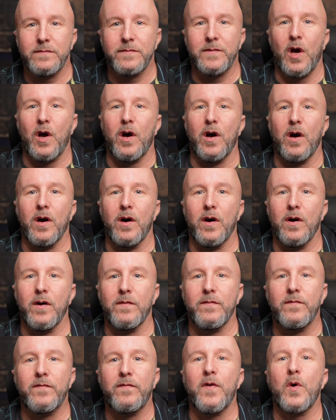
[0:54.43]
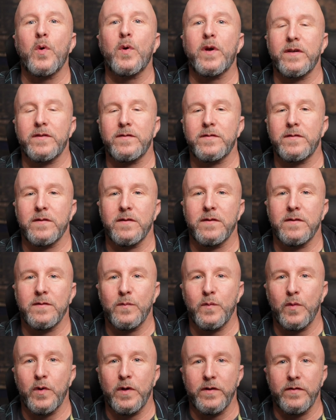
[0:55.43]
the focus
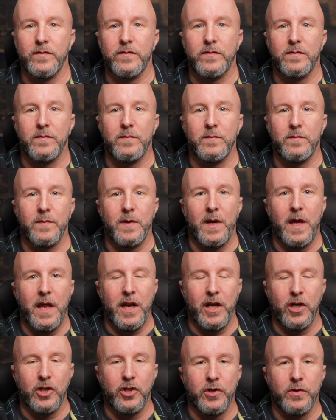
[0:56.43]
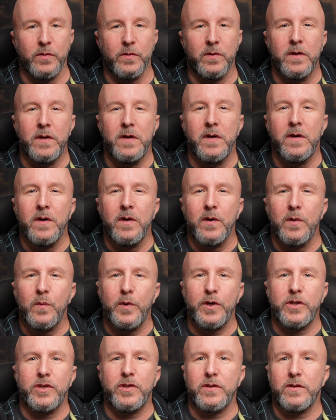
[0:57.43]
was an issue.
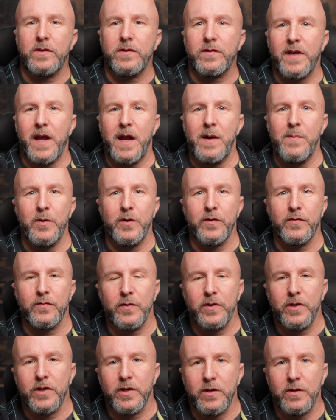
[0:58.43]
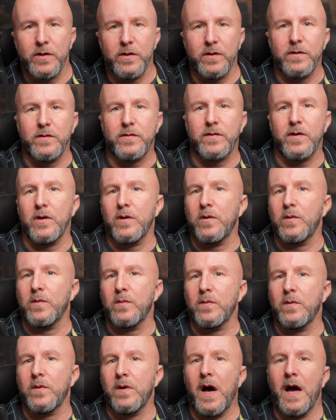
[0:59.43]
Which this camera is really good,
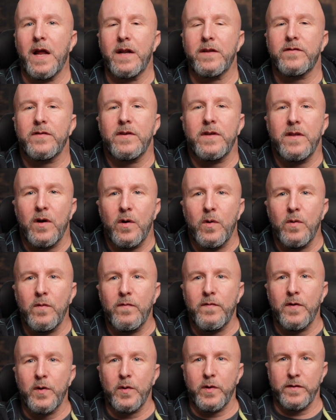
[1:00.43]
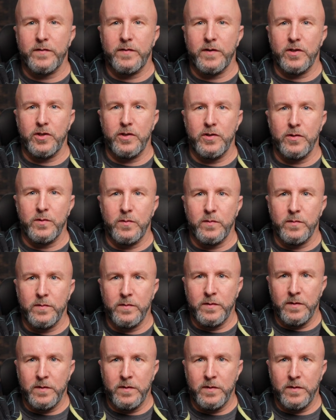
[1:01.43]
so honestly the whole focus issue